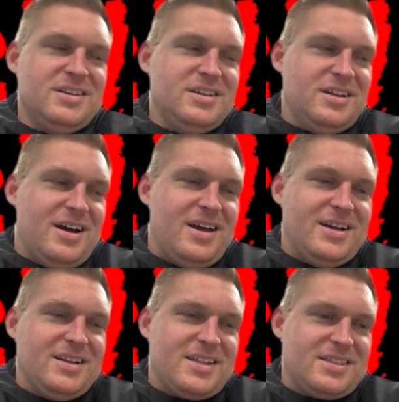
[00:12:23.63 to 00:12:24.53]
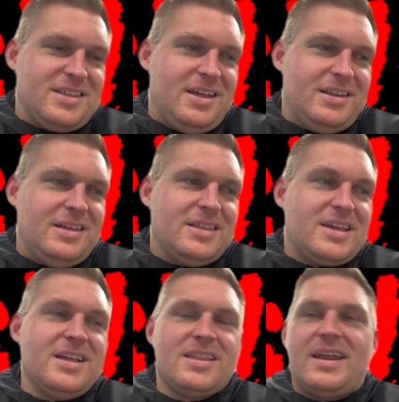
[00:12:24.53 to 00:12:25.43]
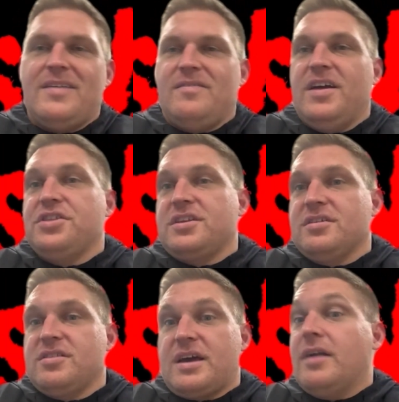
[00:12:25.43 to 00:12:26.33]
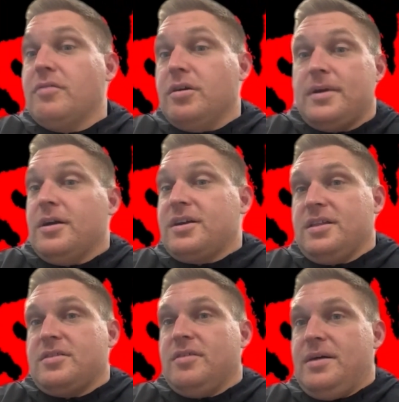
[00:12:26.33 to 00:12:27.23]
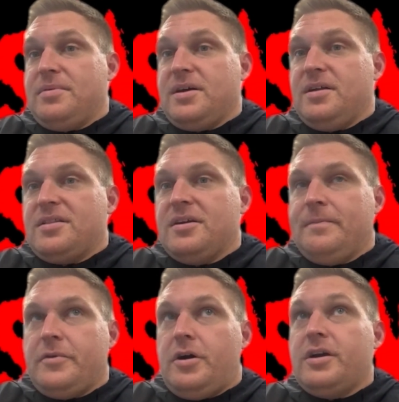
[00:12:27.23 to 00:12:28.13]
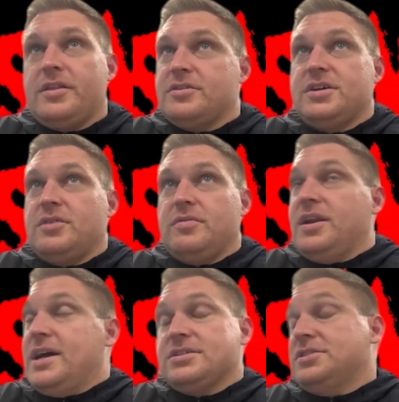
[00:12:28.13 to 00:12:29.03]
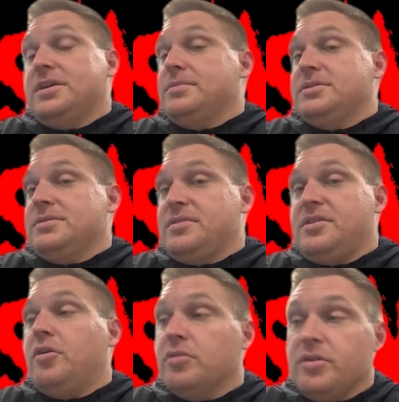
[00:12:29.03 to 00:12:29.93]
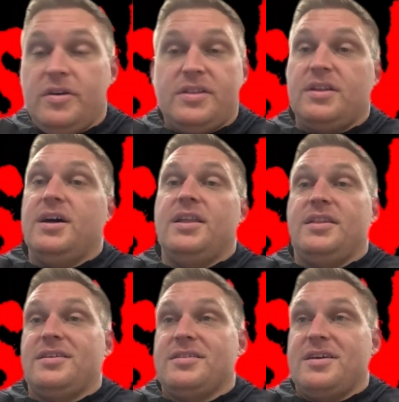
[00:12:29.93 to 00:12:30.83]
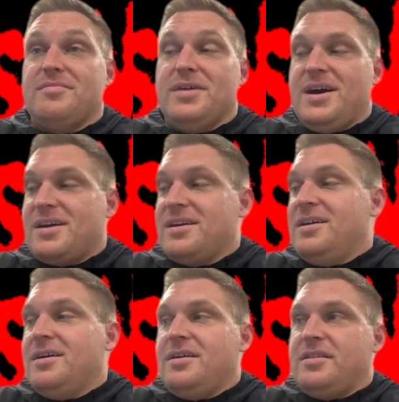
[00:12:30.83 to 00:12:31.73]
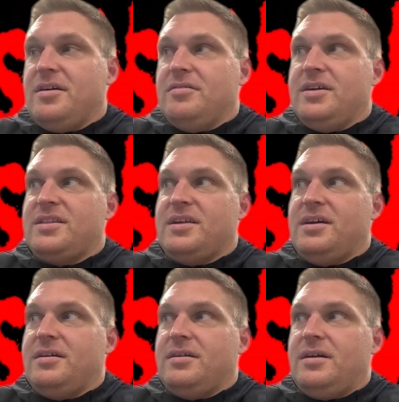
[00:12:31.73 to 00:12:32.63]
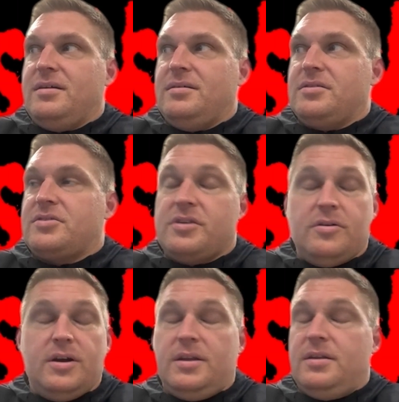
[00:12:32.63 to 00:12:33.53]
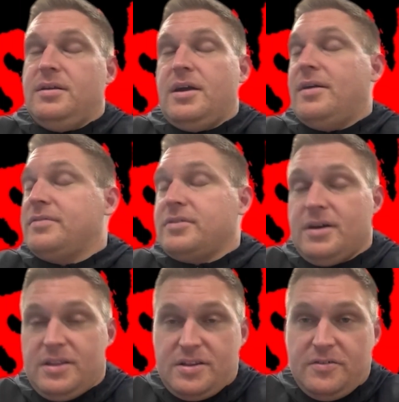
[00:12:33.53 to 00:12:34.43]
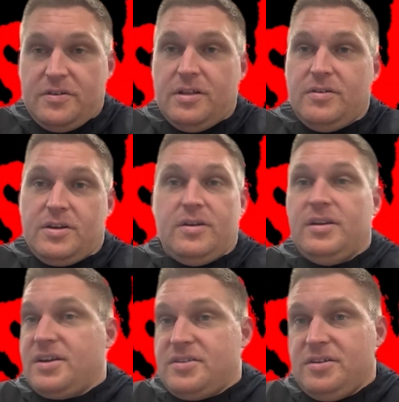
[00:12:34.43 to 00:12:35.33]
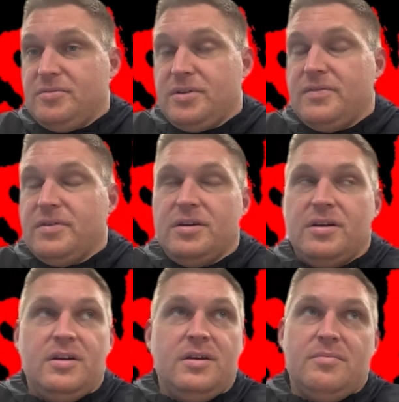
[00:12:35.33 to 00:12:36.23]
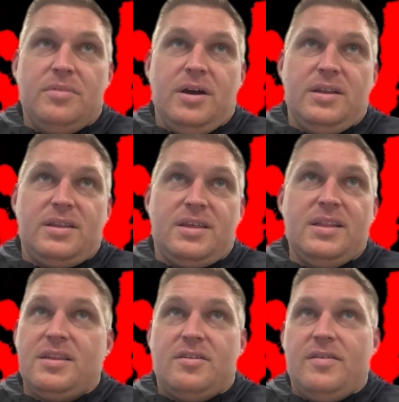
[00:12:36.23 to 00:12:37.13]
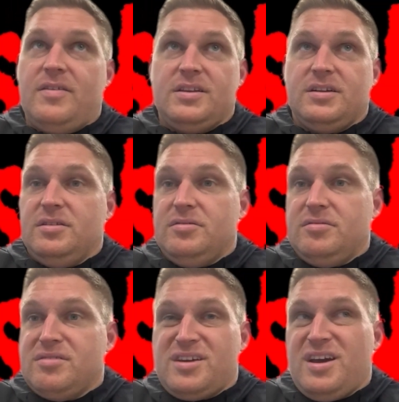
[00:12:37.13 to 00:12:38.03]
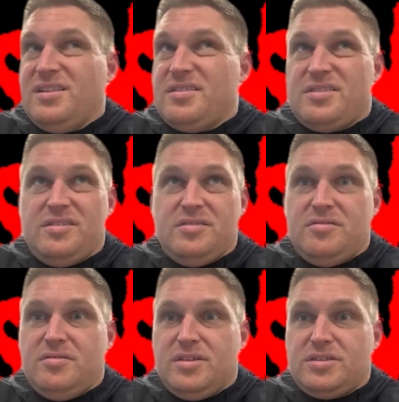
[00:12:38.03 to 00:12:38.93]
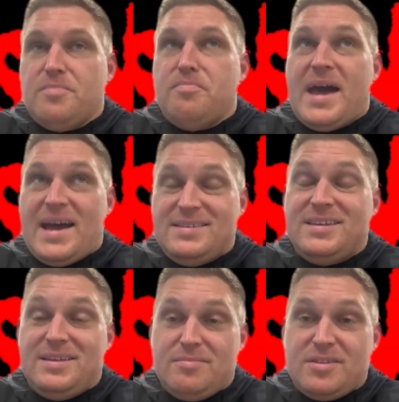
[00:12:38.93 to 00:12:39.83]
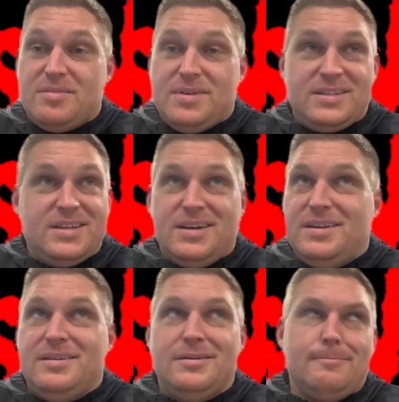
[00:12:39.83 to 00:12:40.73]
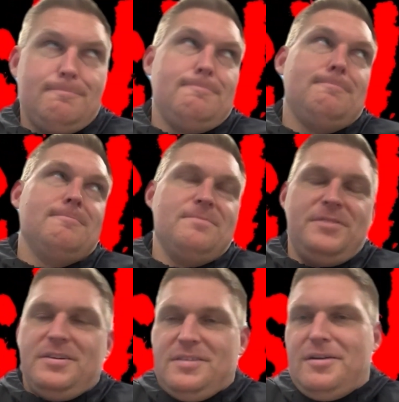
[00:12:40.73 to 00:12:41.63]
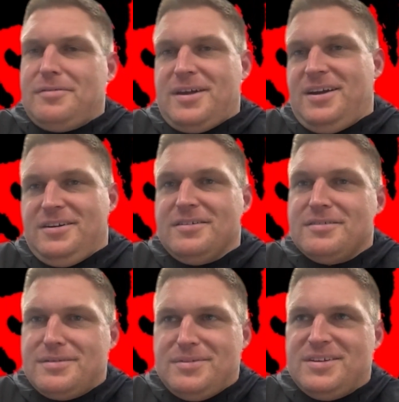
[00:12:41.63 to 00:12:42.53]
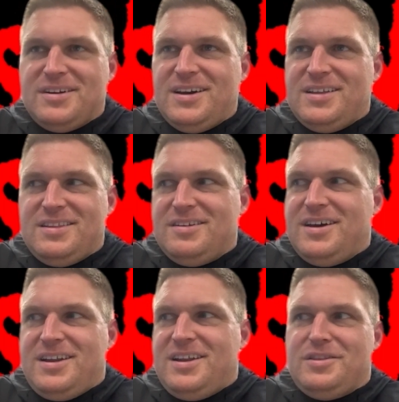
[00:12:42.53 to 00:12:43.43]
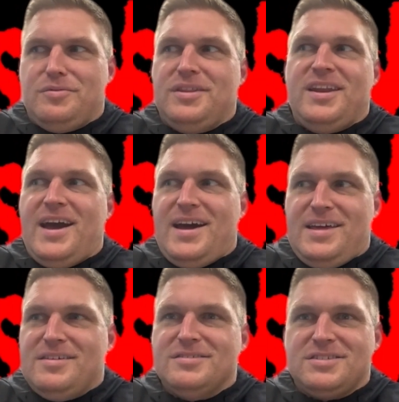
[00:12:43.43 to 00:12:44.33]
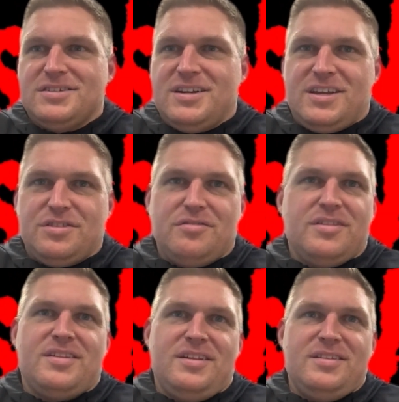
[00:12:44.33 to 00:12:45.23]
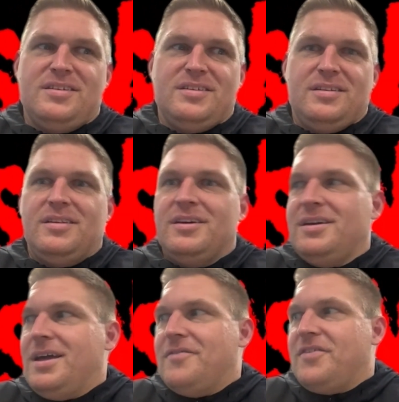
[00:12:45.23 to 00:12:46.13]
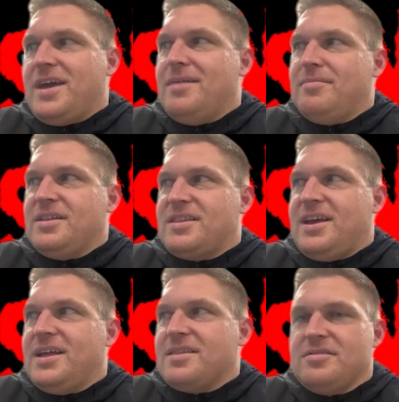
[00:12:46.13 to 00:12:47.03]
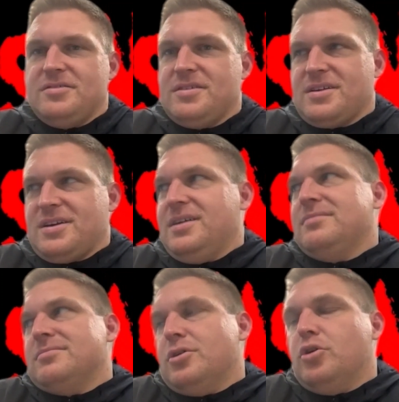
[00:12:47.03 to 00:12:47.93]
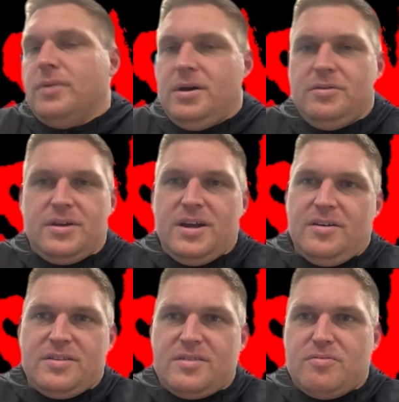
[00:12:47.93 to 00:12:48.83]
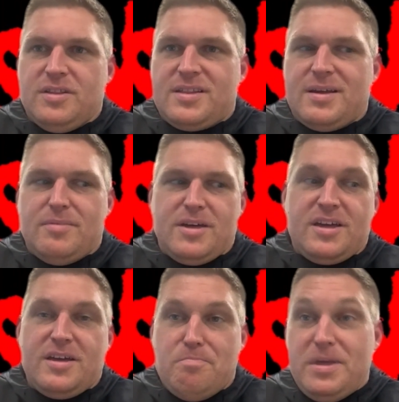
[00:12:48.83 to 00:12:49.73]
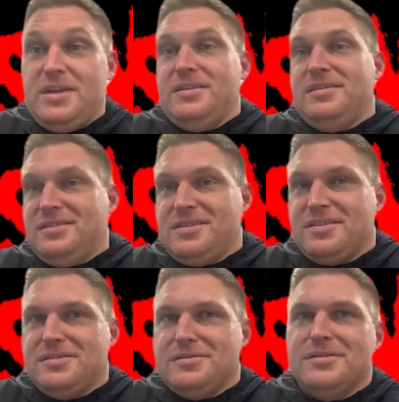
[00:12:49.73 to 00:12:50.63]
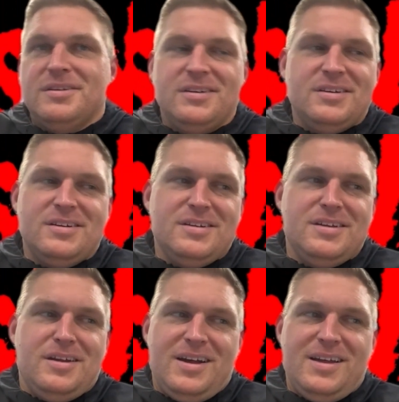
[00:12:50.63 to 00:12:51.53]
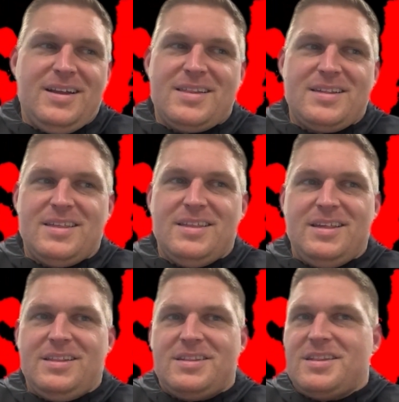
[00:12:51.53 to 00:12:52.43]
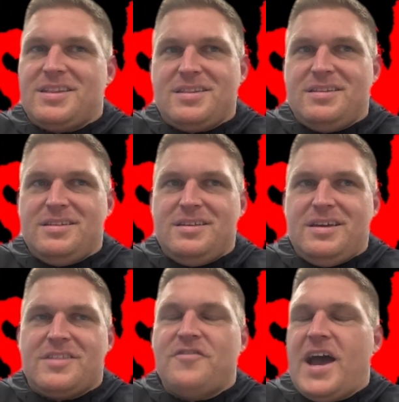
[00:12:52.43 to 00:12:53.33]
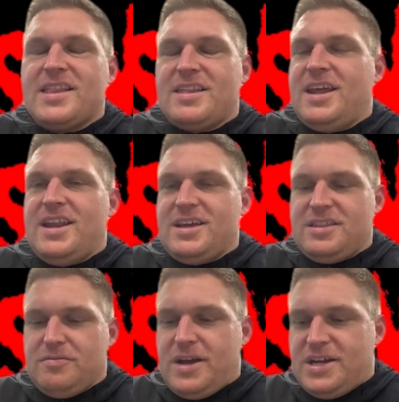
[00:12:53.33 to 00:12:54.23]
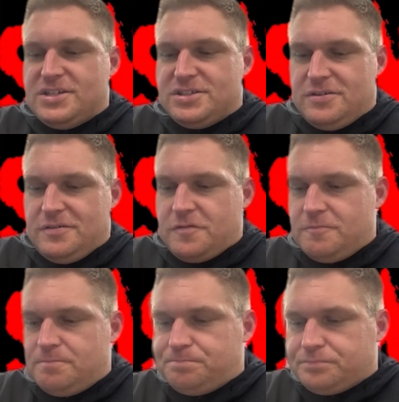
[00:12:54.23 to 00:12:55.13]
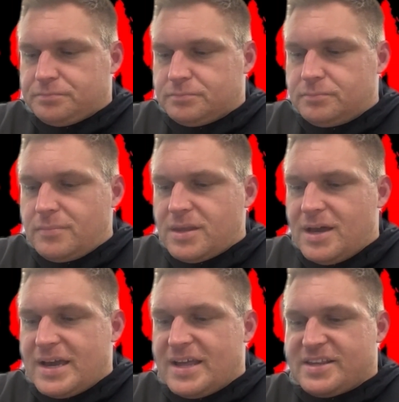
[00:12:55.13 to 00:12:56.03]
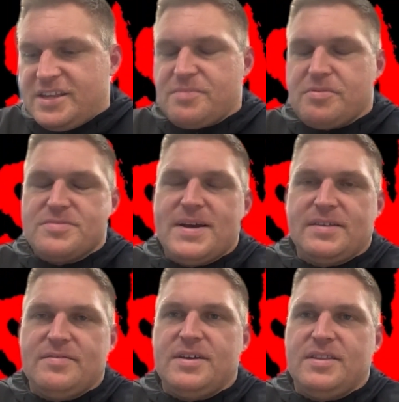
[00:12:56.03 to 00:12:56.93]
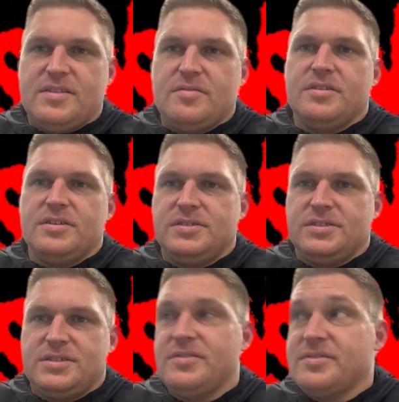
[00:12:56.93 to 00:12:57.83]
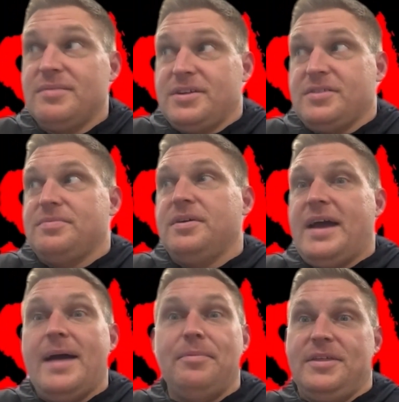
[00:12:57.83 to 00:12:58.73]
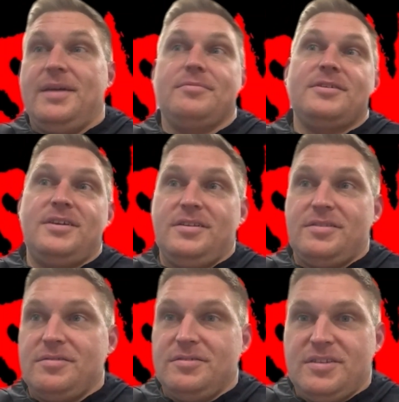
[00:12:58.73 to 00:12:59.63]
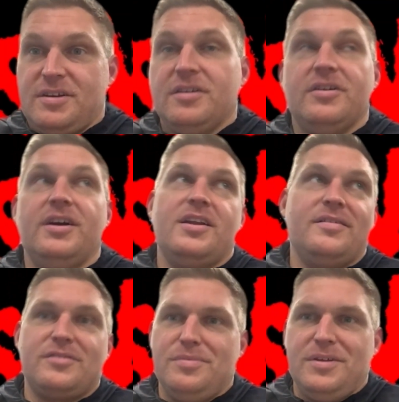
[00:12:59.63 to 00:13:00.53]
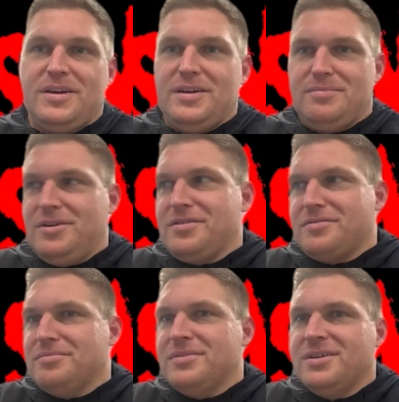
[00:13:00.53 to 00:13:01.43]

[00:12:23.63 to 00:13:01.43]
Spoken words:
you know, I just think that and the kids that have nothing to lose, like, I don't worry about our kids going out because our kids are trying to win a national championship. It's the only reason a lot of these kids came back. So they say, screw it. I don't have to go out this year for all. I'm going to go out next year or whatever. But kids that don't have anything to lose, like LSU and like the bad teams in the Big Ten, you know, they don't care. I mean, they're not in it to win the natty. They're just trying to get through the season. And if a game gets canceled, they're just like, oh, well, who cares? It's one less time they can get beat. So, you know, I just think that it's fascinating the range of, I guess, kids' perspectives on this whole situation. Because there's some kids are probably happy the game got canceled. They're just like, oh, great, I don't have to go play a game. Awesome.